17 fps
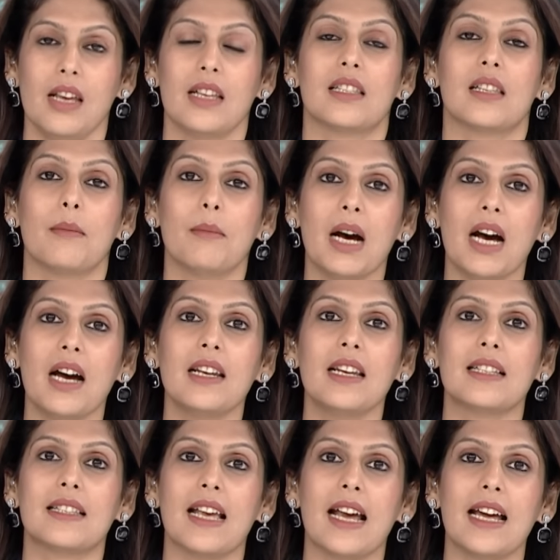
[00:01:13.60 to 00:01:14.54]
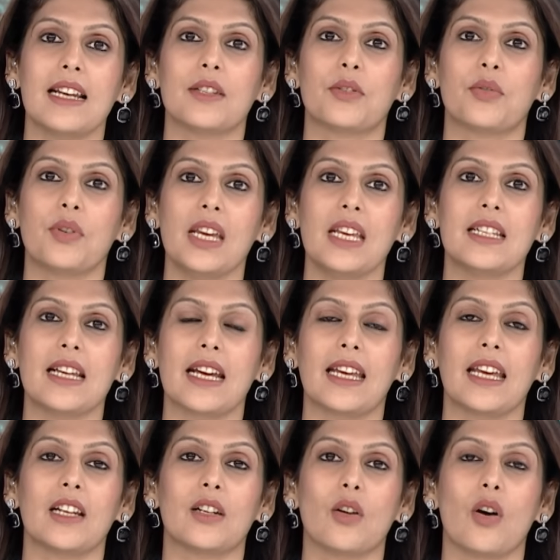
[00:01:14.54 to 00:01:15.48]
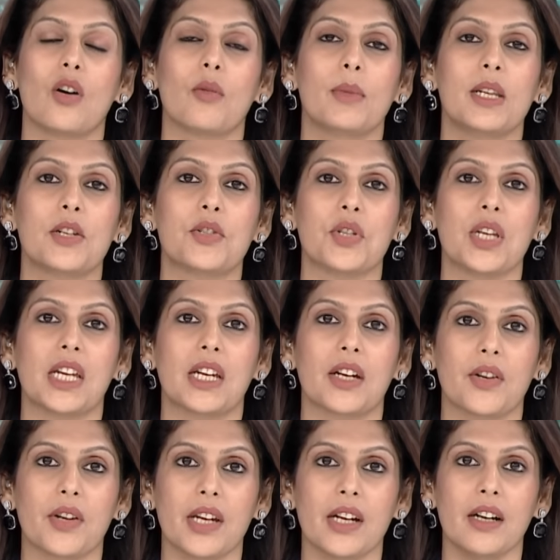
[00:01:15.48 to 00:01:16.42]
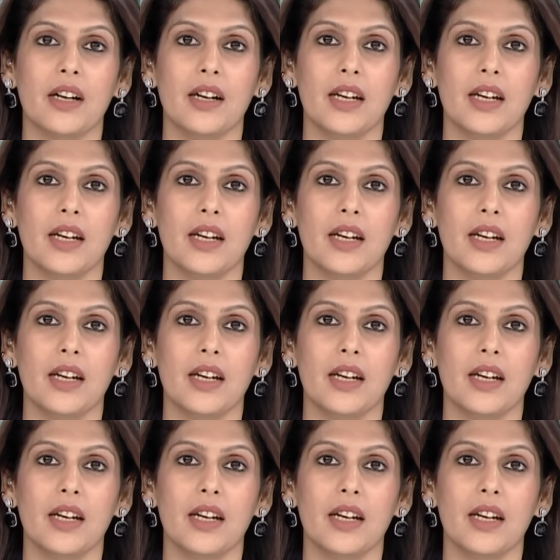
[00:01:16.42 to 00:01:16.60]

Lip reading: Zaman has had a three-decade-long military career.